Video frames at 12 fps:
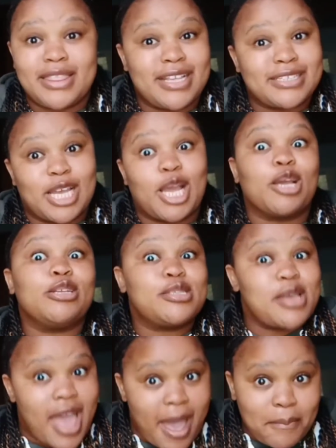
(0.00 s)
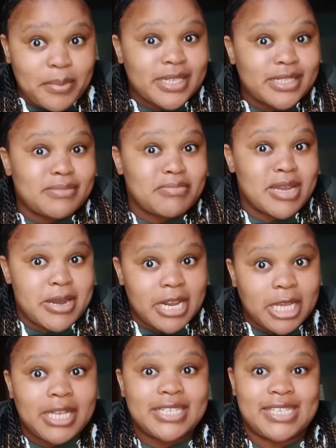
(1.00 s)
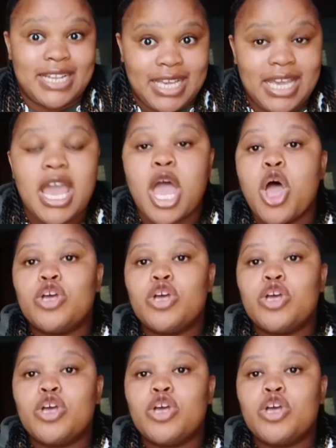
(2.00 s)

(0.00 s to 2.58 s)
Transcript: things are going to happen miraculously.